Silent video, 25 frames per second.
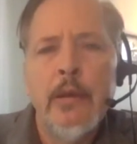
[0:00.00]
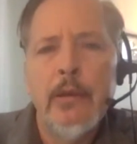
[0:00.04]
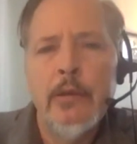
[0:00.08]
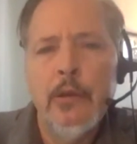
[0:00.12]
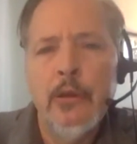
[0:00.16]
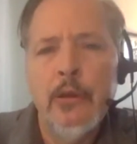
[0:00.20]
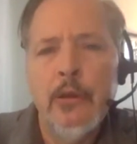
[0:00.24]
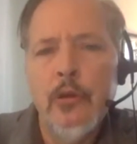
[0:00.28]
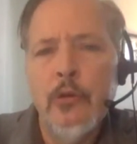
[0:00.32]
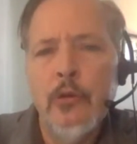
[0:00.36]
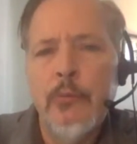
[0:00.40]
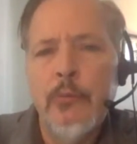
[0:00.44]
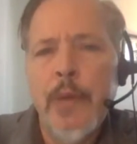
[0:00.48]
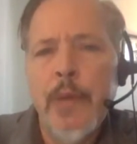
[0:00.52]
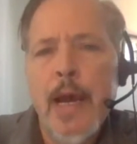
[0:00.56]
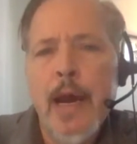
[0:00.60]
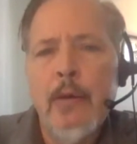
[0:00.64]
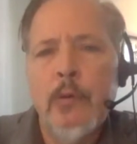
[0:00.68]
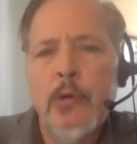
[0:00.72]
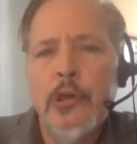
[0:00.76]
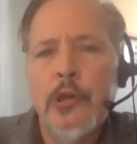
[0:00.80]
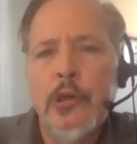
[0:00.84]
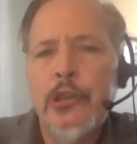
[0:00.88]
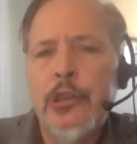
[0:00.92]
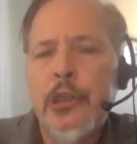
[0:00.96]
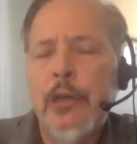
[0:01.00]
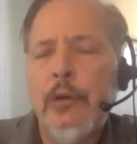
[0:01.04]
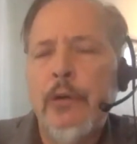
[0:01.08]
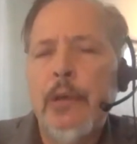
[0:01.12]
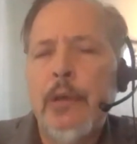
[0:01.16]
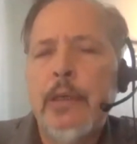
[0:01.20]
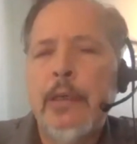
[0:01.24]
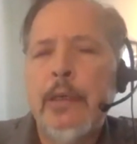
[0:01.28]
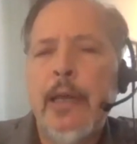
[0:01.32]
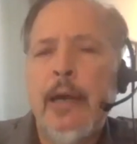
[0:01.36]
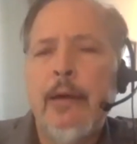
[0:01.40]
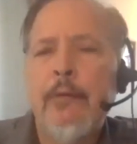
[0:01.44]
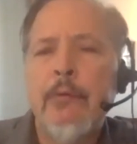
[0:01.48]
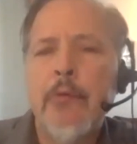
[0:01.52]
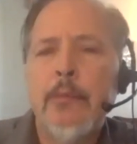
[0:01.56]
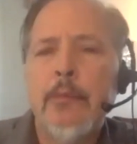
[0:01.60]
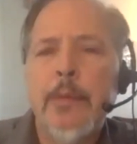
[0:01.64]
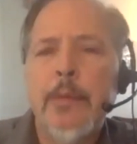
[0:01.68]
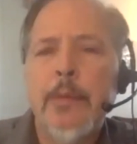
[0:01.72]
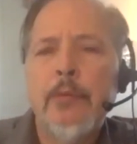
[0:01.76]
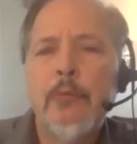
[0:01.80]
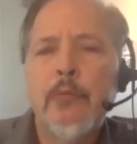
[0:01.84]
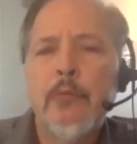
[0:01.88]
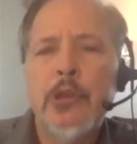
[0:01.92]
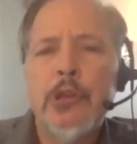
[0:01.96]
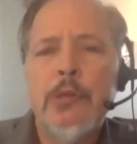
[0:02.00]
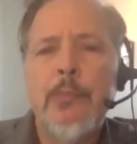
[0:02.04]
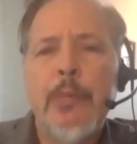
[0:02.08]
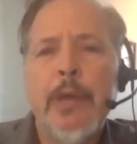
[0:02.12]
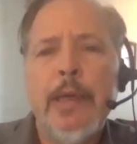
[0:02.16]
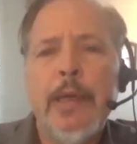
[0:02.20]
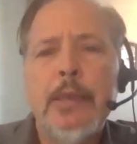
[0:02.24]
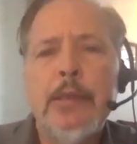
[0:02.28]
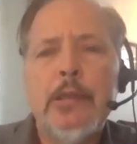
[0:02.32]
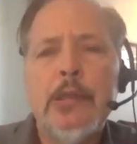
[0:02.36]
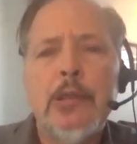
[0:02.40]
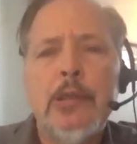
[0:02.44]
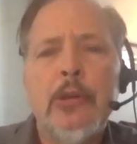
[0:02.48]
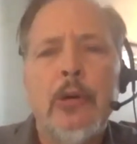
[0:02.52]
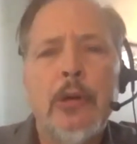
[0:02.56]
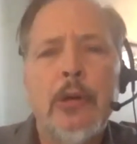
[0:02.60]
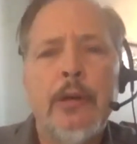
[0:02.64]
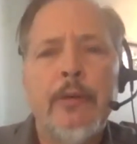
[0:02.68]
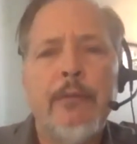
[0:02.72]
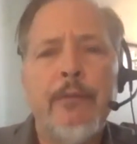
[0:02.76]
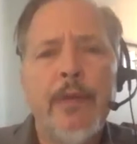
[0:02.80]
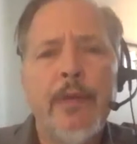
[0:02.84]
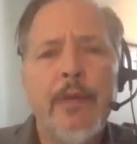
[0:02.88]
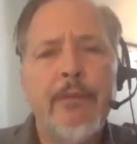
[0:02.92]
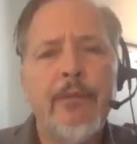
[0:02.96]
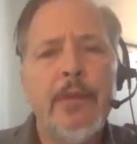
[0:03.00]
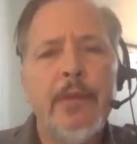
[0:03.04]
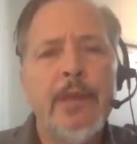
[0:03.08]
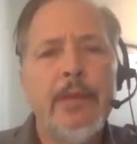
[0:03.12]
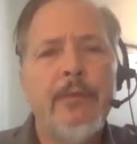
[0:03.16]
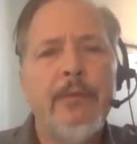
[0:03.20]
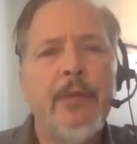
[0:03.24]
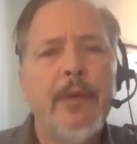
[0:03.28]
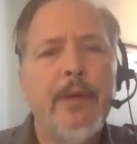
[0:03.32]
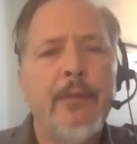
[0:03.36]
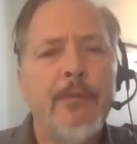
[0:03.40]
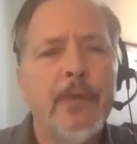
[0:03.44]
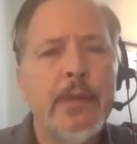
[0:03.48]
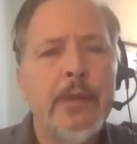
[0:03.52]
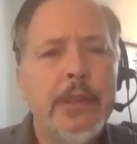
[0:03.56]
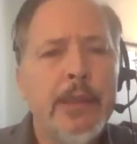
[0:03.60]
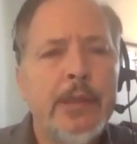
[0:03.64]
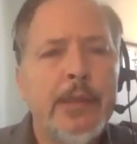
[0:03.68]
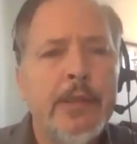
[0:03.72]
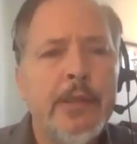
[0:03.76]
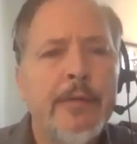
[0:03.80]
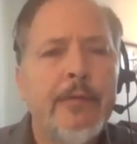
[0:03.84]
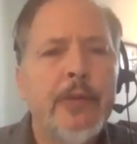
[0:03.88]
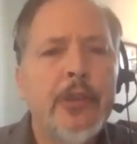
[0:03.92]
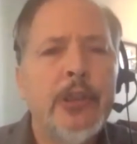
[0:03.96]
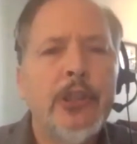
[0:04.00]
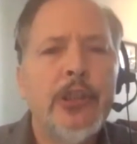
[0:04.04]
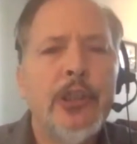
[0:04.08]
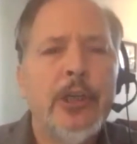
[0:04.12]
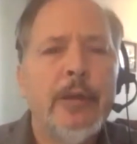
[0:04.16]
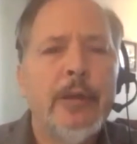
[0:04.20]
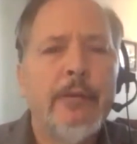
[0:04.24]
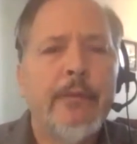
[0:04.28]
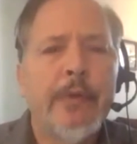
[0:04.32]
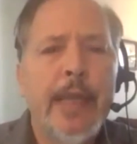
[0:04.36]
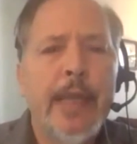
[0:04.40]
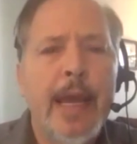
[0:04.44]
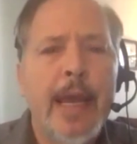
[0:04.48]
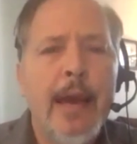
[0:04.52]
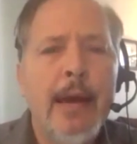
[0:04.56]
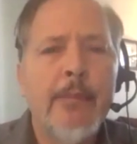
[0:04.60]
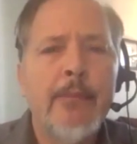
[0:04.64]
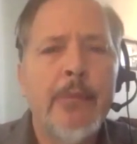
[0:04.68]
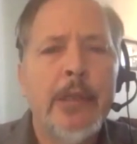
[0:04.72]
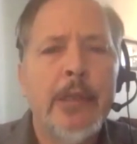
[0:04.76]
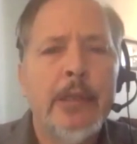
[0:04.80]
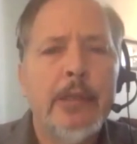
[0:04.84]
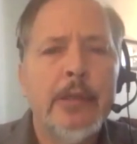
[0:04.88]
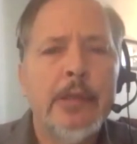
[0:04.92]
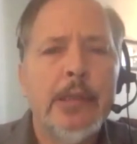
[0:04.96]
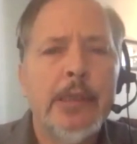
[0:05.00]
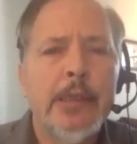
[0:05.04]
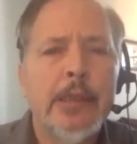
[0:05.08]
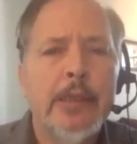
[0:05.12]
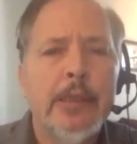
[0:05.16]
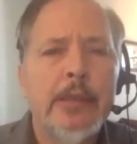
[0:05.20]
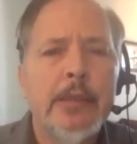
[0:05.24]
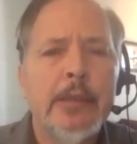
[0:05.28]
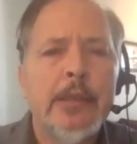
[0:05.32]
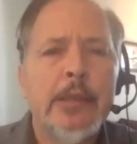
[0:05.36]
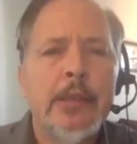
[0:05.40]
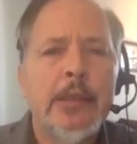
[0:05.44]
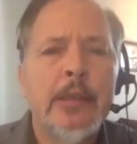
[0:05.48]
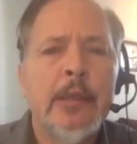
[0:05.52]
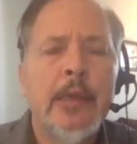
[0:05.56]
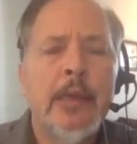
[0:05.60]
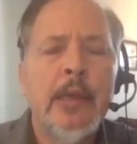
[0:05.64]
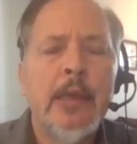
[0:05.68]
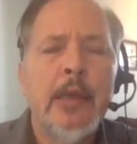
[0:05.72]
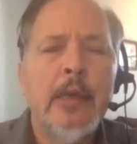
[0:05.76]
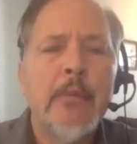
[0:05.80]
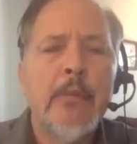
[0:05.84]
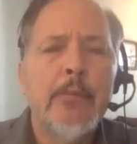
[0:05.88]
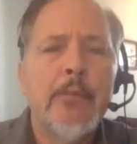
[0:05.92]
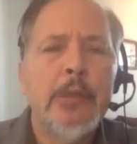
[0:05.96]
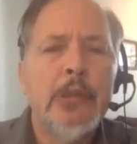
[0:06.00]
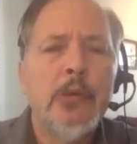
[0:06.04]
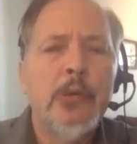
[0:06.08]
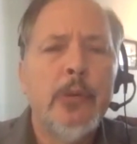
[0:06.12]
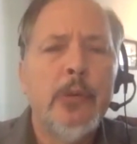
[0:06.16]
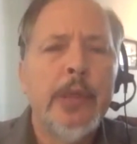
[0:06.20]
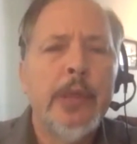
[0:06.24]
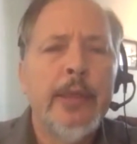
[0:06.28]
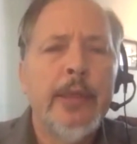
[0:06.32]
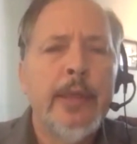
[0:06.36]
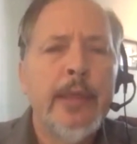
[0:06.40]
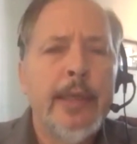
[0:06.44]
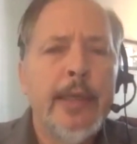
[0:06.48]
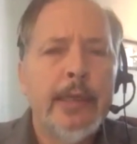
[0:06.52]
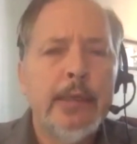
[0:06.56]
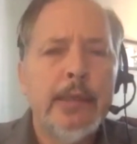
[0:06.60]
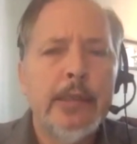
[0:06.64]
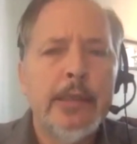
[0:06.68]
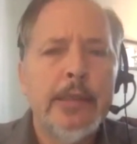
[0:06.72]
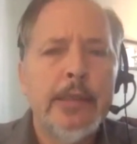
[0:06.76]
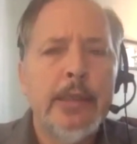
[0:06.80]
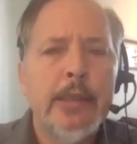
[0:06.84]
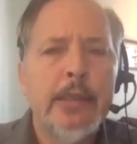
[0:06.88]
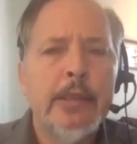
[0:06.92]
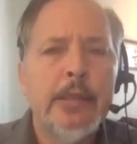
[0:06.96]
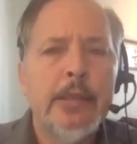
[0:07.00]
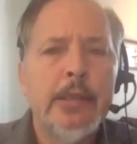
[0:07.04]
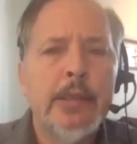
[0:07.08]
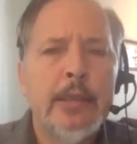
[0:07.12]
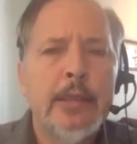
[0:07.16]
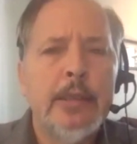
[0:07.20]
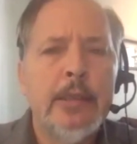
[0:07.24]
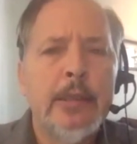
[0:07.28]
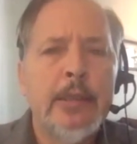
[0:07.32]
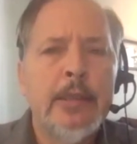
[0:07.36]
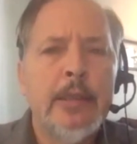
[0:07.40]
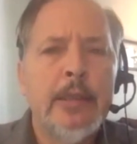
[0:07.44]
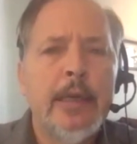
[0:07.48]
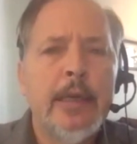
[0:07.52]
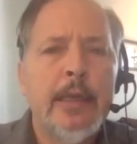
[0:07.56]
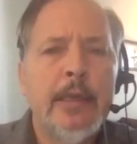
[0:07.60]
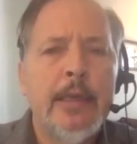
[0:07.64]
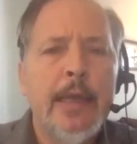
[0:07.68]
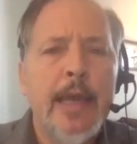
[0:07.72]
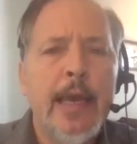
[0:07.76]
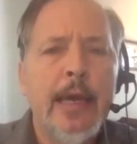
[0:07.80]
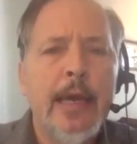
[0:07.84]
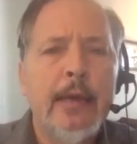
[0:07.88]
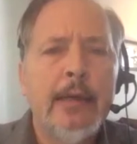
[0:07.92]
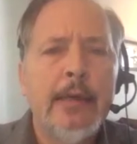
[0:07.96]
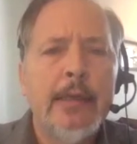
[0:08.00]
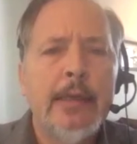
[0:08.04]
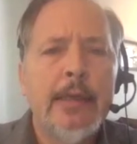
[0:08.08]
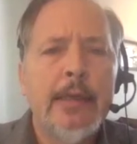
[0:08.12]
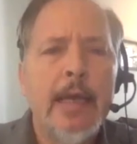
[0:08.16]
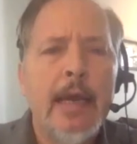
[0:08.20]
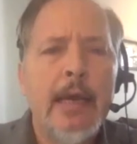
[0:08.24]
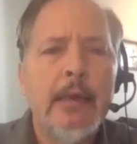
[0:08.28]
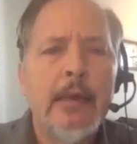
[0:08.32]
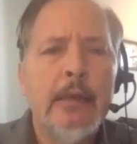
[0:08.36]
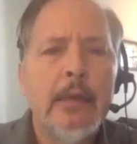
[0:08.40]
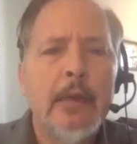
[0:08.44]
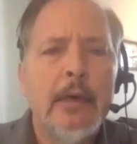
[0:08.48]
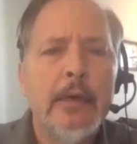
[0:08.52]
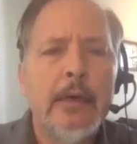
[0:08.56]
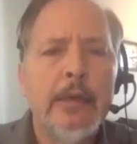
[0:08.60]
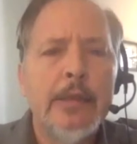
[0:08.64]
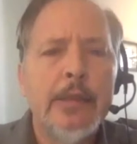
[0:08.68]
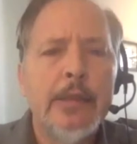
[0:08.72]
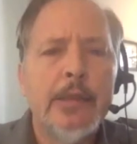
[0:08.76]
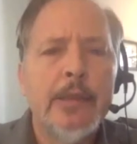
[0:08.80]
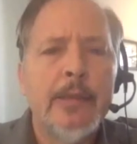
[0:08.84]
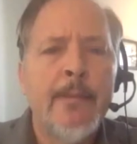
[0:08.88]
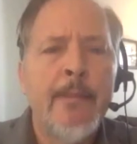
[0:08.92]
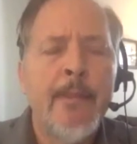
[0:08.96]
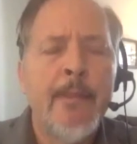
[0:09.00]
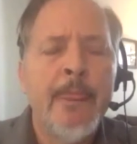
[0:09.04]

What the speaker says: The new power-sharing government was based on a 50-50 division of cabinet seats between the STC and Hadi allies.